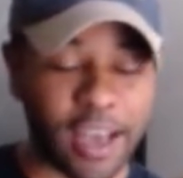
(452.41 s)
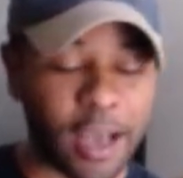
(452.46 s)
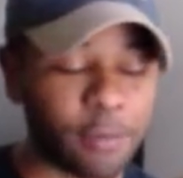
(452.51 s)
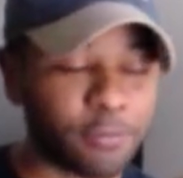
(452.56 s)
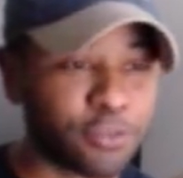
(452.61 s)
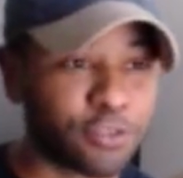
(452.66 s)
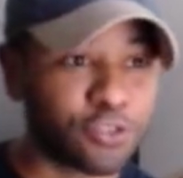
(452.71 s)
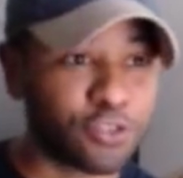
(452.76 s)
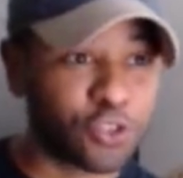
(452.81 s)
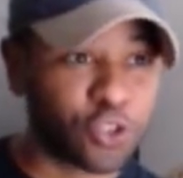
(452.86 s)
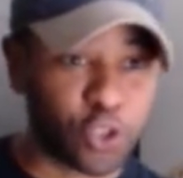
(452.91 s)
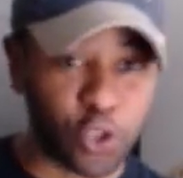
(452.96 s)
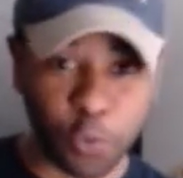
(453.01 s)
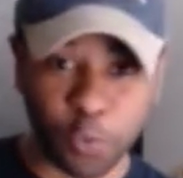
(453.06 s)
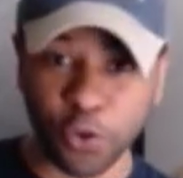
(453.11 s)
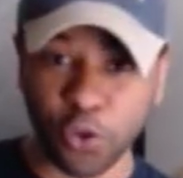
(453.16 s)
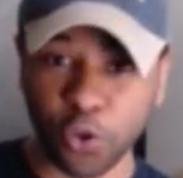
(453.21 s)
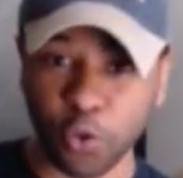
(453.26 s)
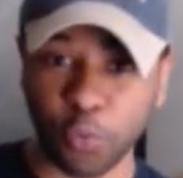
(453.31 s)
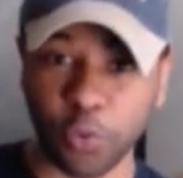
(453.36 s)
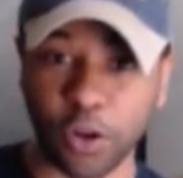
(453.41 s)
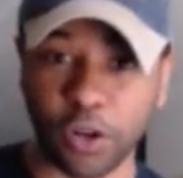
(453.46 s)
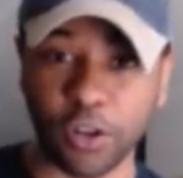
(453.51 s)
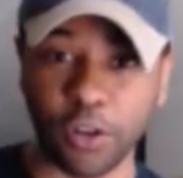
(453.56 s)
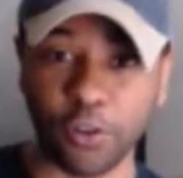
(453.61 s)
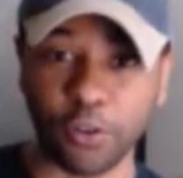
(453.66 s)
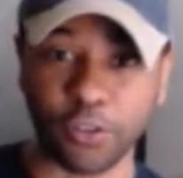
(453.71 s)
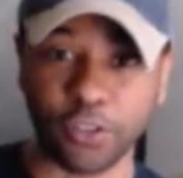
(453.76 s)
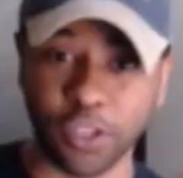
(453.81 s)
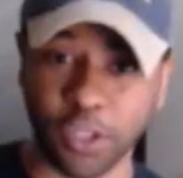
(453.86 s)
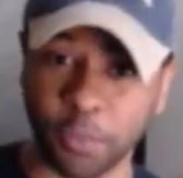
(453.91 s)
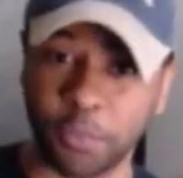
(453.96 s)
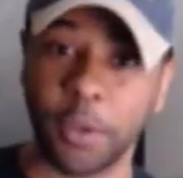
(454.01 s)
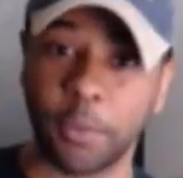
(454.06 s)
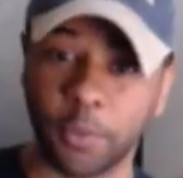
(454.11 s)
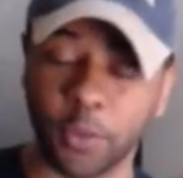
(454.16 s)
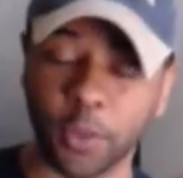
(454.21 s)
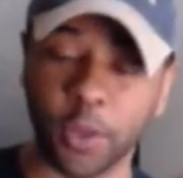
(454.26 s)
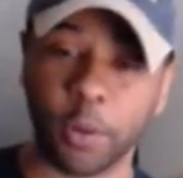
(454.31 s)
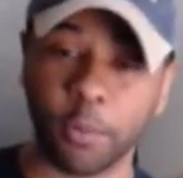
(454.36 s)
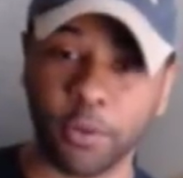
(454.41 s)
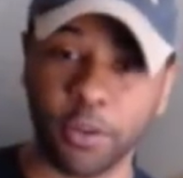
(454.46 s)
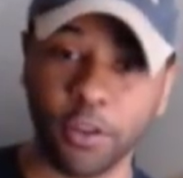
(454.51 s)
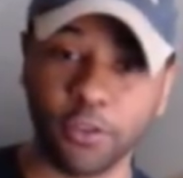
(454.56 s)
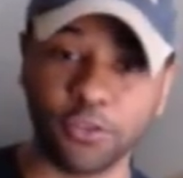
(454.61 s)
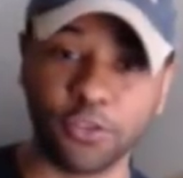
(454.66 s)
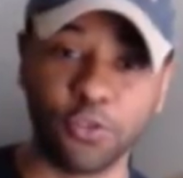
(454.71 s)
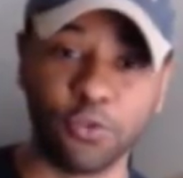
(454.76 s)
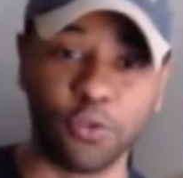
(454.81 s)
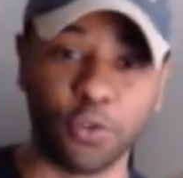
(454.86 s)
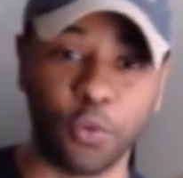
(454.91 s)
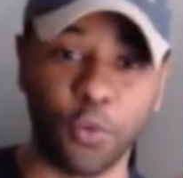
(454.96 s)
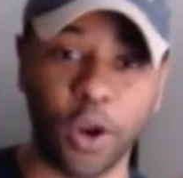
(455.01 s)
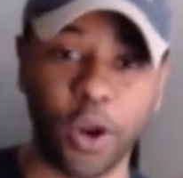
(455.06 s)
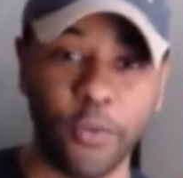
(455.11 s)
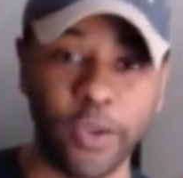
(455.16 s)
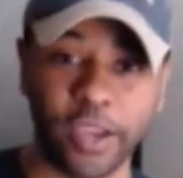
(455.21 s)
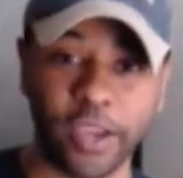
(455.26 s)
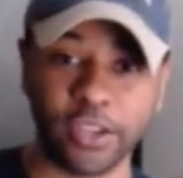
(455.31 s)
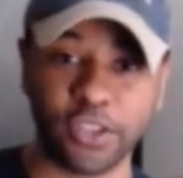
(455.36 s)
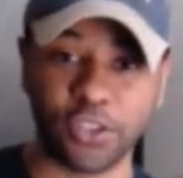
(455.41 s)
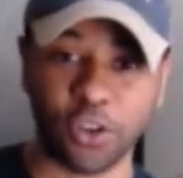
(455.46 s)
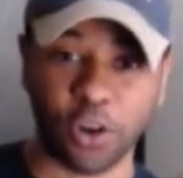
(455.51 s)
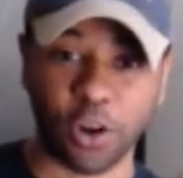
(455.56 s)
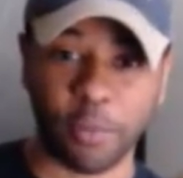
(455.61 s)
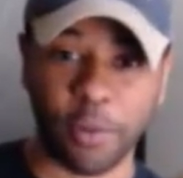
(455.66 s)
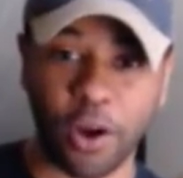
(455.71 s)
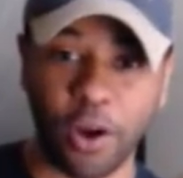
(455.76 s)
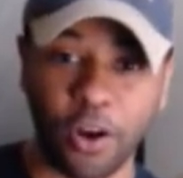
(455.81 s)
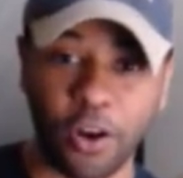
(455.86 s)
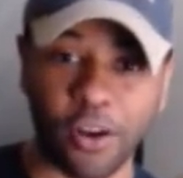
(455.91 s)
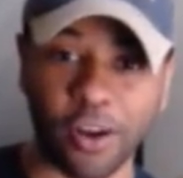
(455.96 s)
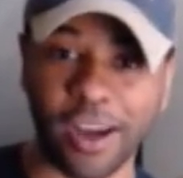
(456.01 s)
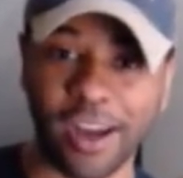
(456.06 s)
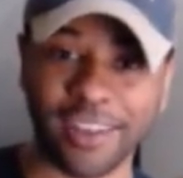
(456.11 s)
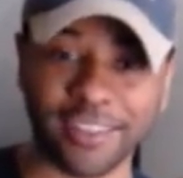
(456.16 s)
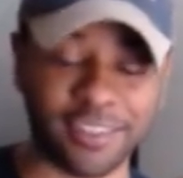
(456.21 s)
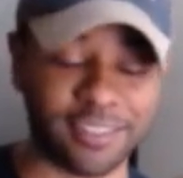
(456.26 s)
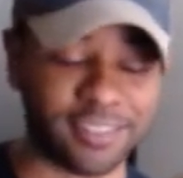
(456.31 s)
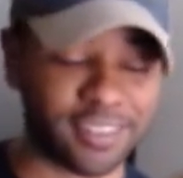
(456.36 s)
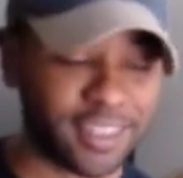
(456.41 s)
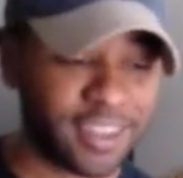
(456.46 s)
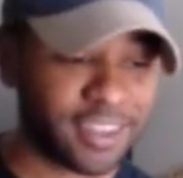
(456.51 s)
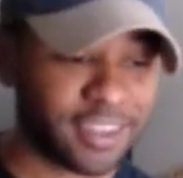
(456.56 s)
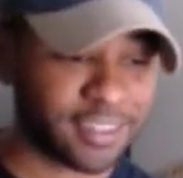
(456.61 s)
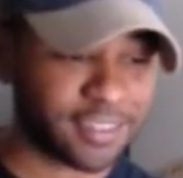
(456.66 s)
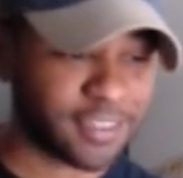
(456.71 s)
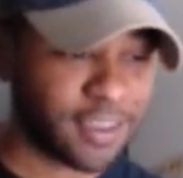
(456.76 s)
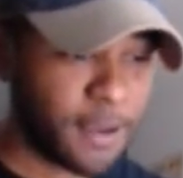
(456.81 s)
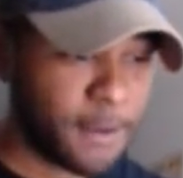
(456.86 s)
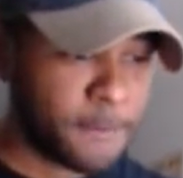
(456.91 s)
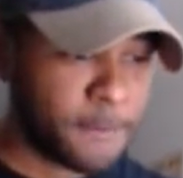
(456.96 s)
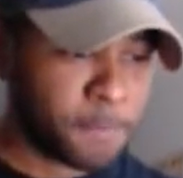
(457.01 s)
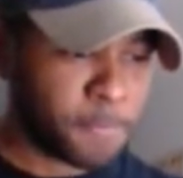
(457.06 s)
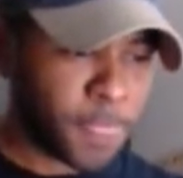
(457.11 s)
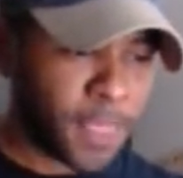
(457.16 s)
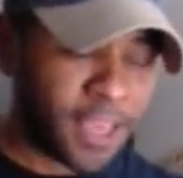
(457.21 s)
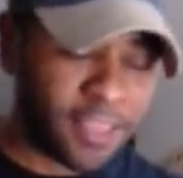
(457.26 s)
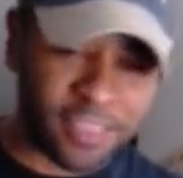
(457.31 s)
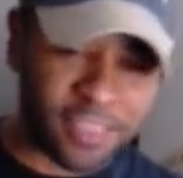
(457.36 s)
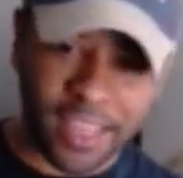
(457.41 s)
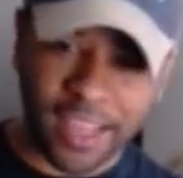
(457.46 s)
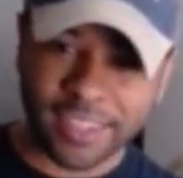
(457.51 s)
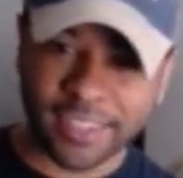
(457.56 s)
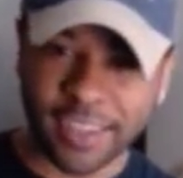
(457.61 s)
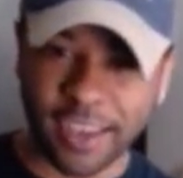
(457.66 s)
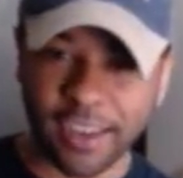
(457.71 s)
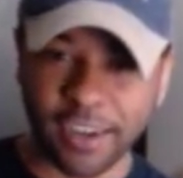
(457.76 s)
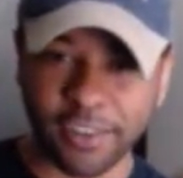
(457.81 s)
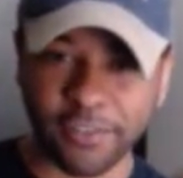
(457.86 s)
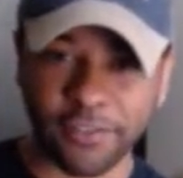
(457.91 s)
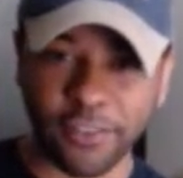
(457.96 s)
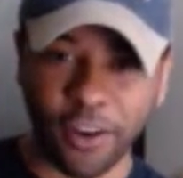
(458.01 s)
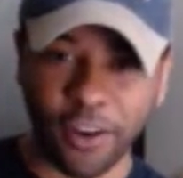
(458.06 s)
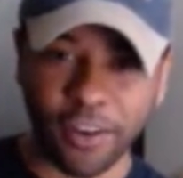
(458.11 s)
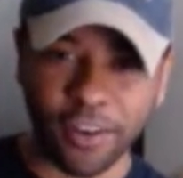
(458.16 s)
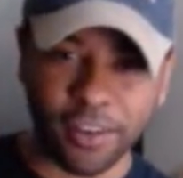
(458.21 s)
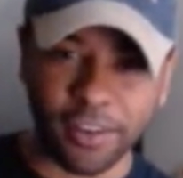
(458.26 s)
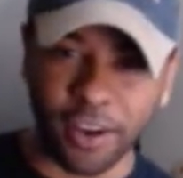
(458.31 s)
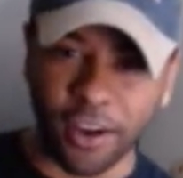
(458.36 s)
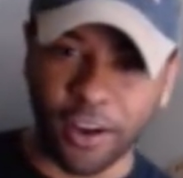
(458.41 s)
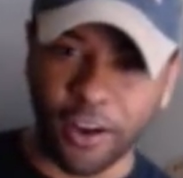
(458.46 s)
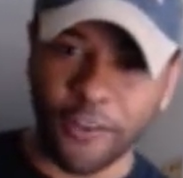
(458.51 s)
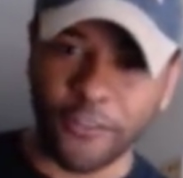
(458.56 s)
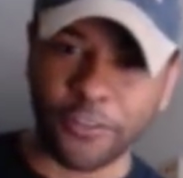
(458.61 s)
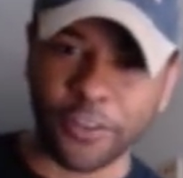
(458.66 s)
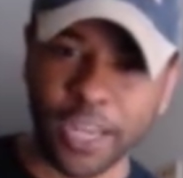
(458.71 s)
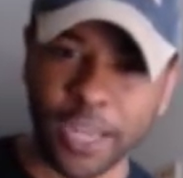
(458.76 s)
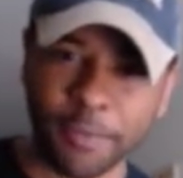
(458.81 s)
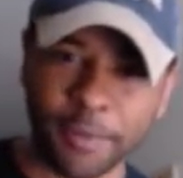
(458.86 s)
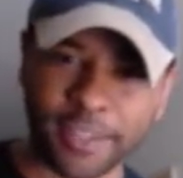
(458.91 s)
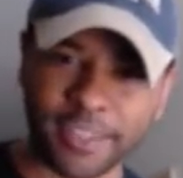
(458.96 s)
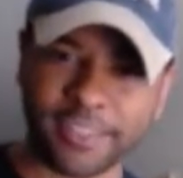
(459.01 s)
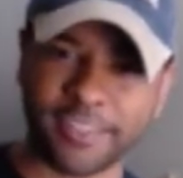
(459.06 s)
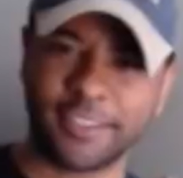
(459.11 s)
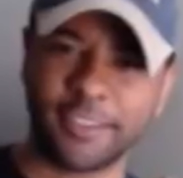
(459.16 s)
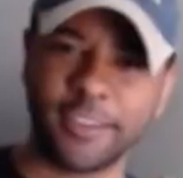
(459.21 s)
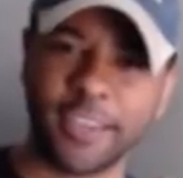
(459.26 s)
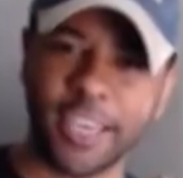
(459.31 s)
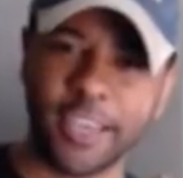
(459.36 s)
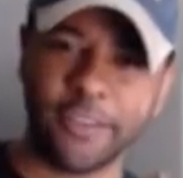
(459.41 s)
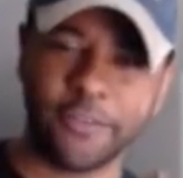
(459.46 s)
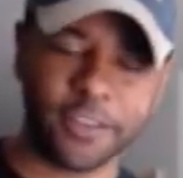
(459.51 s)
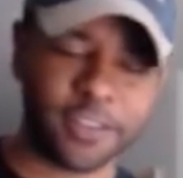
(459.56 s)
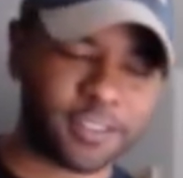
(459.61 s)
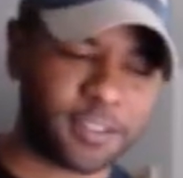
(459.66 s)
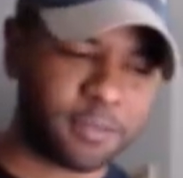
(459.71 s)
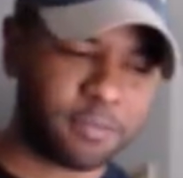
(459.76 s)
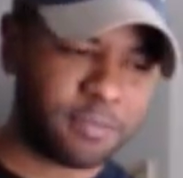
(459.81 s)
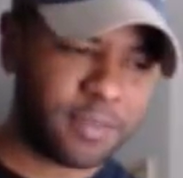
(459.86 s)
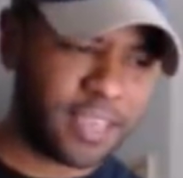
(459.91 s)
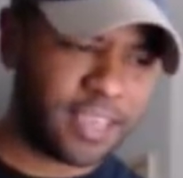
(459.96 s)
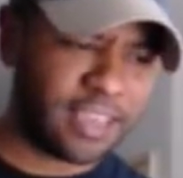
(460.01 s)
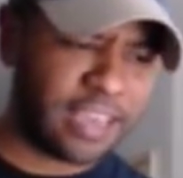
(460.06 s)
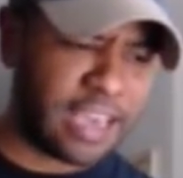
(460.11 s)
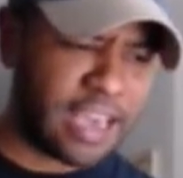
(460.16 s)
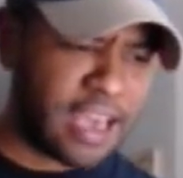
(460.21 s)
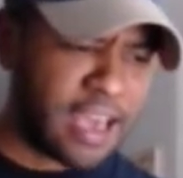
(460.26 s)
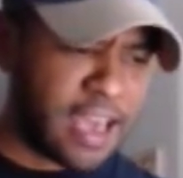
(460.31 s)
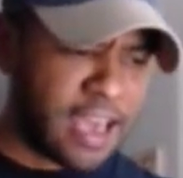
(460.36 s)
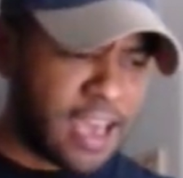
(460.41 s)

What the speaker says: I'm super duper close to the people that I'm close to where we could joke about all kinds of things, and that's kind of off limits to me.